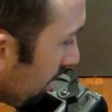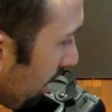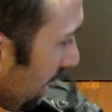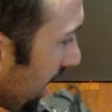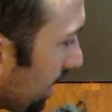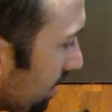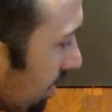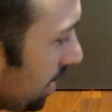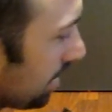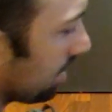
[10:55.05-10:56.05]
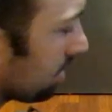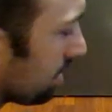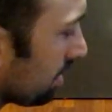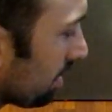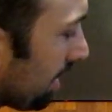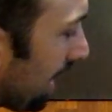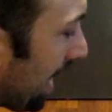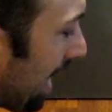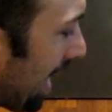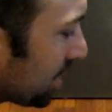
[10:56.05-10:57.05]
And then
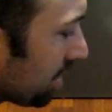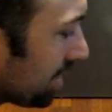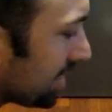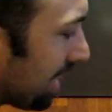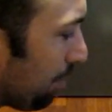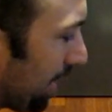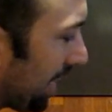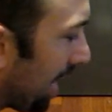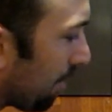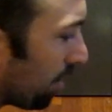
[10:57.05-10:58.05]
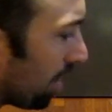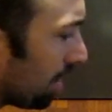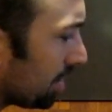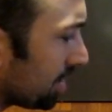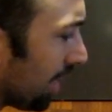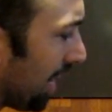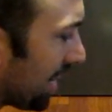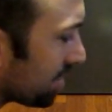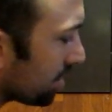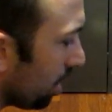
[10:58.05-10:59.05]
I actually set my camera's
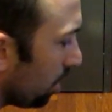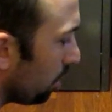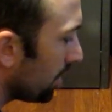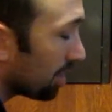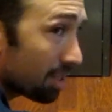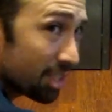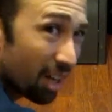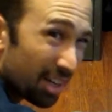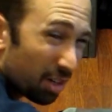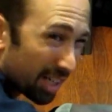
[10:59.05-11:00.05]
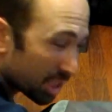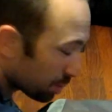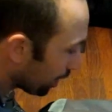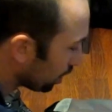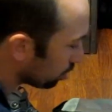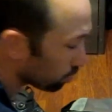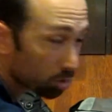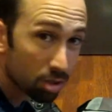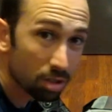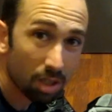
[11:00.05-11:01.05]
ISO to
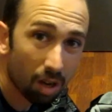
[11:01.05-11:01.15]
underexpose